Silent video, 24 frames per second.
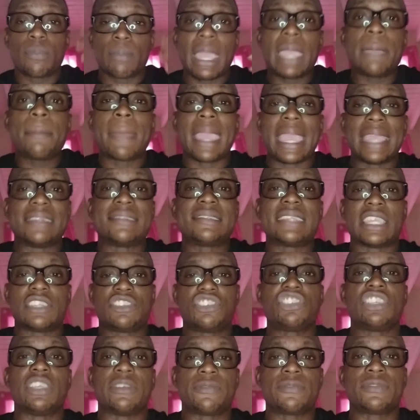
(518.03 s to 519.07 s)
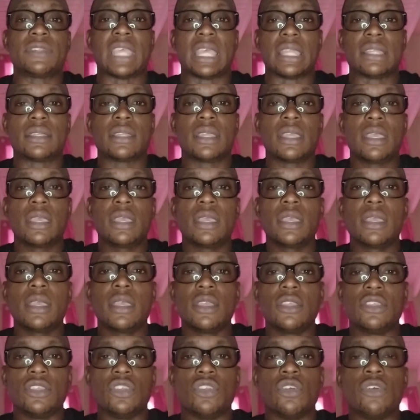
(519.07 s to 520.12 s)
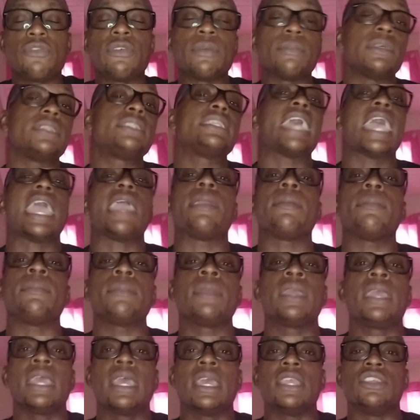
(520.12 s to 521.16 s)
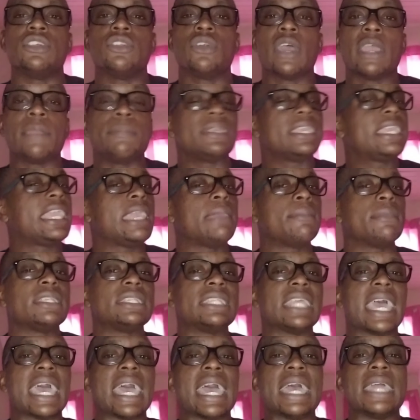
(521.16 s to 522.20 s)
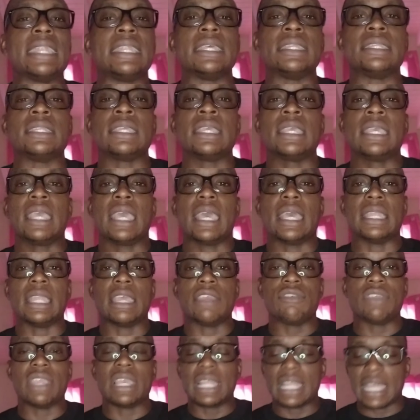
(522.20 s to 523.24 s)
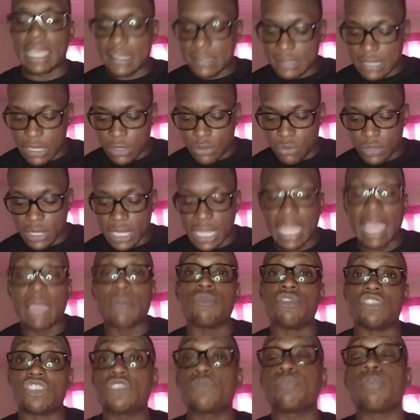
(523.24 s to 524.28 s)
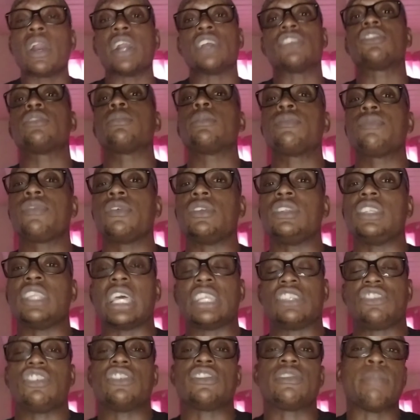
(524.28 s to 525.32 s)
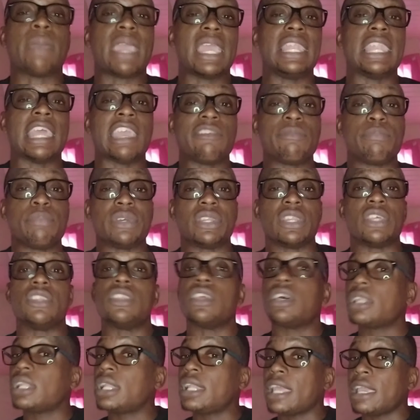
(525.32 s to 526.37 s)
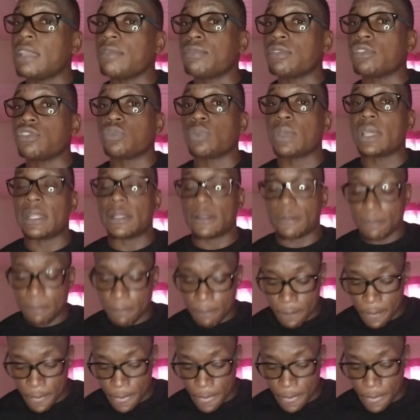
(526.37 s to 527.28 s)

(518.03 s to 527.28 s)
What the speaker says: how my mindset shifted. From the time, I became a dad and I realized, like, okay, I'm responsible for not just my life, but another life as well.